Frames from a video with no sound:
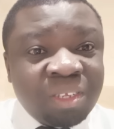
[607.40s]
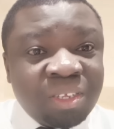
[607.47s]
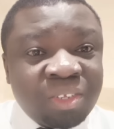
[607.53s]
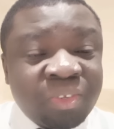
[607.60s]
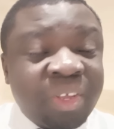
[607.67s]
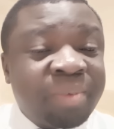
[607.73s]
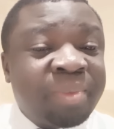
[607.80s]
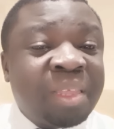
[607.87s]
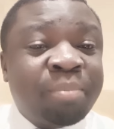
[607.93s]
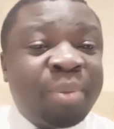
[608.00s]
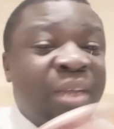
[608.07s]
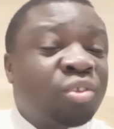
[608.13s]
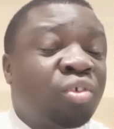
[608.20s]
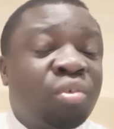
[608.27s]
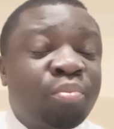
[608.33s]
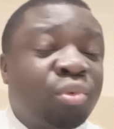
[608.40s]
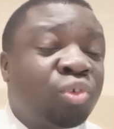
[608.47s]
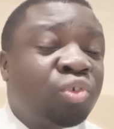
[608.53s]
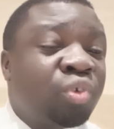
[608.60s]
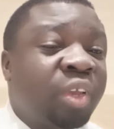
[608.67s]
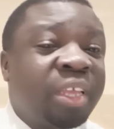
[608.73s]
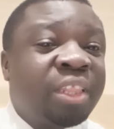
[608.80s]
So if the person put
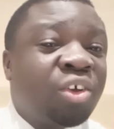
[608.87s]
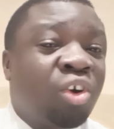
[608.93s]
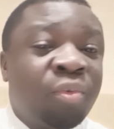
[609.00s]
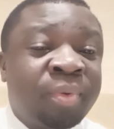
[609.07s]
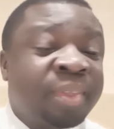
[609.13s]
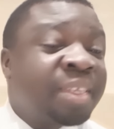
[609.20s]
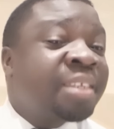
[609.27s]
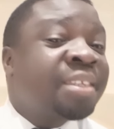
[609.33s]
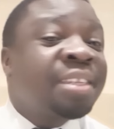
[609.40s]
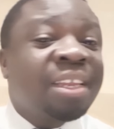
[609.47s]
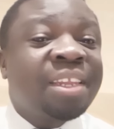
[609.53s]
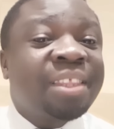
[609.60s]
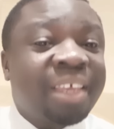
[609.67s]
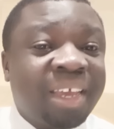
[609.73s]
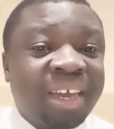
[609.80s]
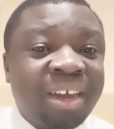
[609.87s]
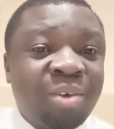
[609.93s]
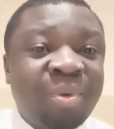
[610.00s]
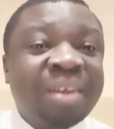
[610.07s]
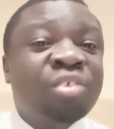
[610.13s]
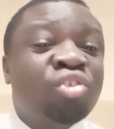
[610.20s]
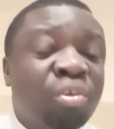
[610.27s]
you in the office is still there,
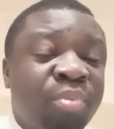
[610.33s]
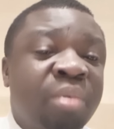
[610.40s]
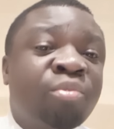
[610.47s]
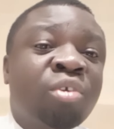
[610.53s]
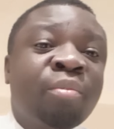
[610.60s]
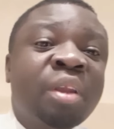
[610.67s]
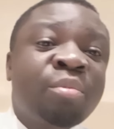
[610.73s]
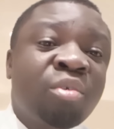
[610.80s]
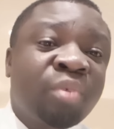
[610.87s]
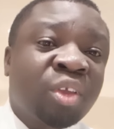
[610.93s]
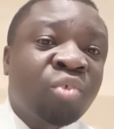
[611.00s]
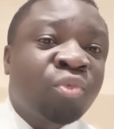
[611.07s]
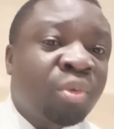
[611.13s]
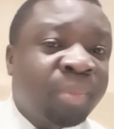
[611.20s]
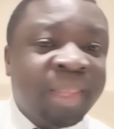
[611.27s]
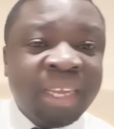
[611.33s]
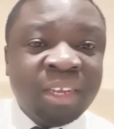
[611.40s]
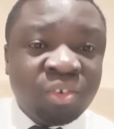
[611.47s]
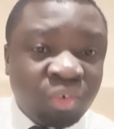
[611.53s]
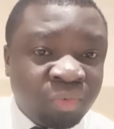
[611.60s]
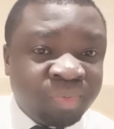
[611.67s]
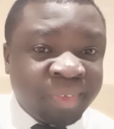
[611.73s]
what's stopping him from removing you from that
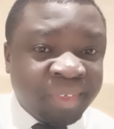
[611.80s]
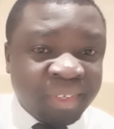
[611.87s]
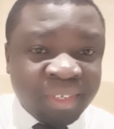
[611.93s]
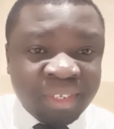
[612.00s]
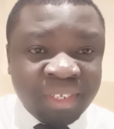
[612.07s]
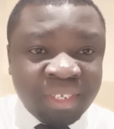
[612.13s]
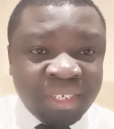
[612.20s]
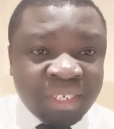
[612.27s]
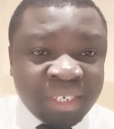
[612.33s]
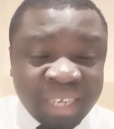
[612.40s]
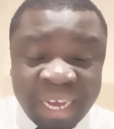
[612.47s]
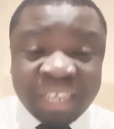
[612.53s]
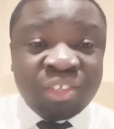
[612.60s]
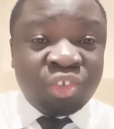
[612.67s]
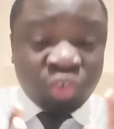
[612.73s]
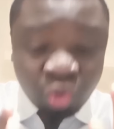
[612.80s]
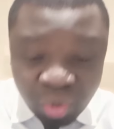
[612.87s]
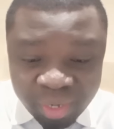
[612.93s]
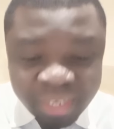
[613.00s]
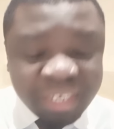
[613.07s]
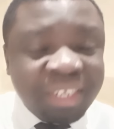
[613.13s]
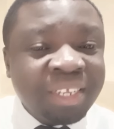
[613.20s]
office? A
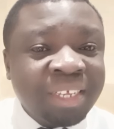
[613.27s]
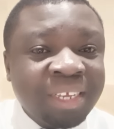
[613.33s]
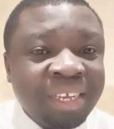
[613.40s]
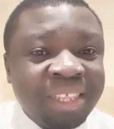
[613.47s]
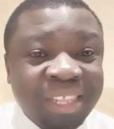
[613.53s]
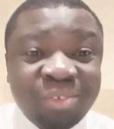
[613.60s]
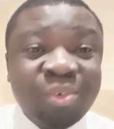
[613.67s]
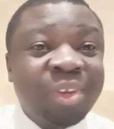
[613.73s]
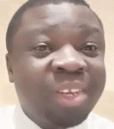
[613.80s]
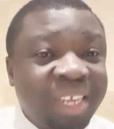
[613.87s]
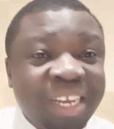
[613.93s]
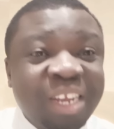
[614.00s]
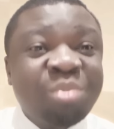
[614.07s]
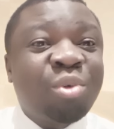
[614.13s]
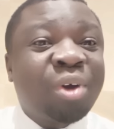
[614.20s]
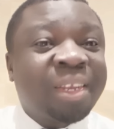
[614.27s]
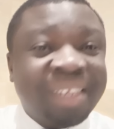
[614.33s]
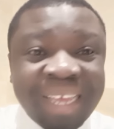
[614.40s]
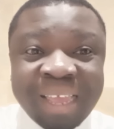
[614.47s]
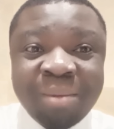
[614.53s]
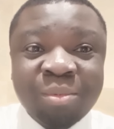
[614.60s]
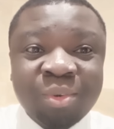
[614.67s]
story that we need more
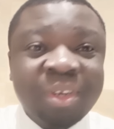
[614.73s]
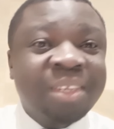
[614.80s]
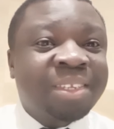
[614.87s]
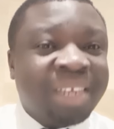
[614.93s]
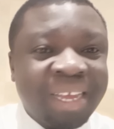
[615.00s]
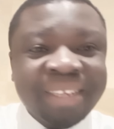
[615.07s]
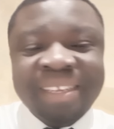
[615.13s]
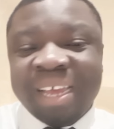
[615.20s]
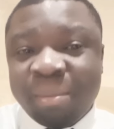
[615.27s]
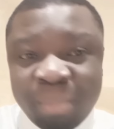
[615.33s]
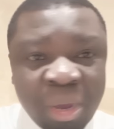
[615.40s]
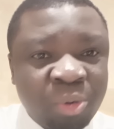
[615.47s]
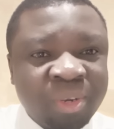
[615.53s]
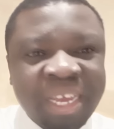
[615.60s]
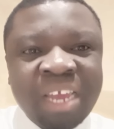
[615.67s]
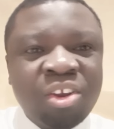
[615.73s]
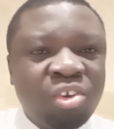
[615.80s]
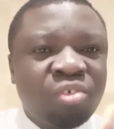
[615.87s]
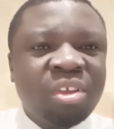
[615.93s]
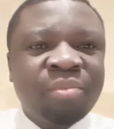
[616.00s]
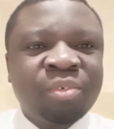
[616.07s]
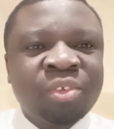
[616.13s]
time to discuss about. I don't
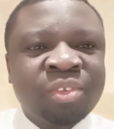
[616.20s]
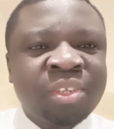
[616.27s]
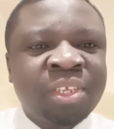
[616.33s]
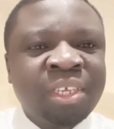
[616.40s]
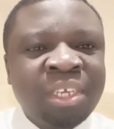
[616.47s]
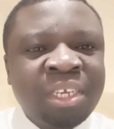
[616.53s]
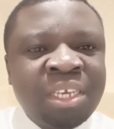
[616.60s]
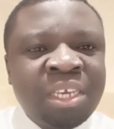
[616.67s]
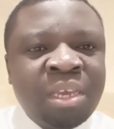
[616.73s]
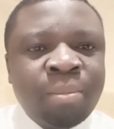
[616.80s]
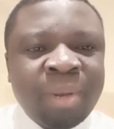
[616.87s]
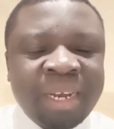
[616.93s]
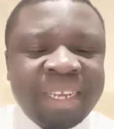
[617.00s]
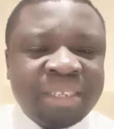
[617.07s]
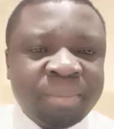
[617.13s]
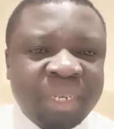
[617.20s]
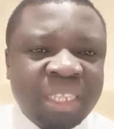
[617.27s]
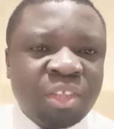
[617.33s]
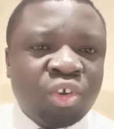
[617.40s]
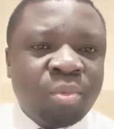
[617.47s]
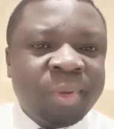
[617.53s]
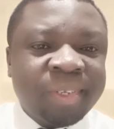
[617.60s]
know your views, but let us meet in
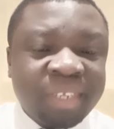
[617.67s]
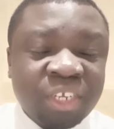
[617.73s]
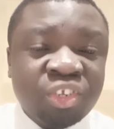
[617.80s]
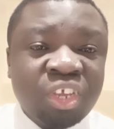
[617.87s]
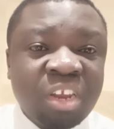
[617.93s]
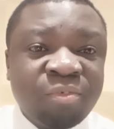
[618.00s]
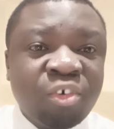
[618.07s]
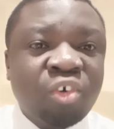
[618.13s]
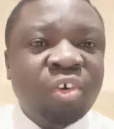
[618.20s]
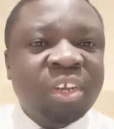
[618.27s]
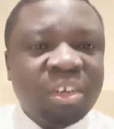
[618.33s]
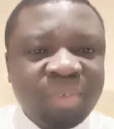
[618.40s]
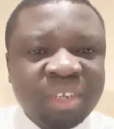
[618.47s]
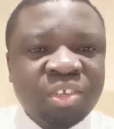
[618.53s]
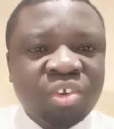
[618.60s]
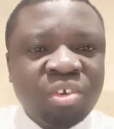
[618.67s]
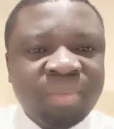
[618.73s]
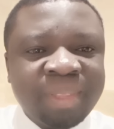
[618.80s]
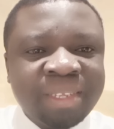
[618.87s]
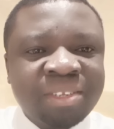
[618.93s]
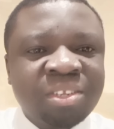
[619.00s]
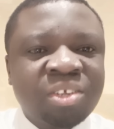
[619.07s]
the comment section for continuation of
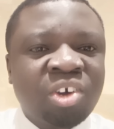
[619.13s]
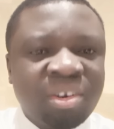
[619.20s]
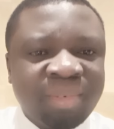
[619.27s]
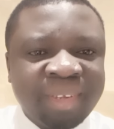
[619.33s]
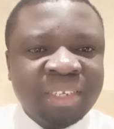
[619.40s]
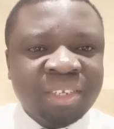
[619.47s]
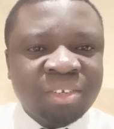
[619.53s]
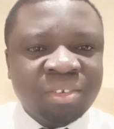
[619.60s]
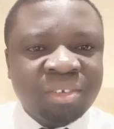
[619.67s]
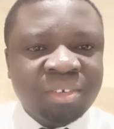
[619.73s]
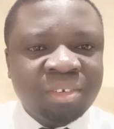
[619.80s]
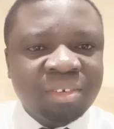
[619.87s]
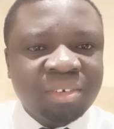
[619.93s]
this conversation.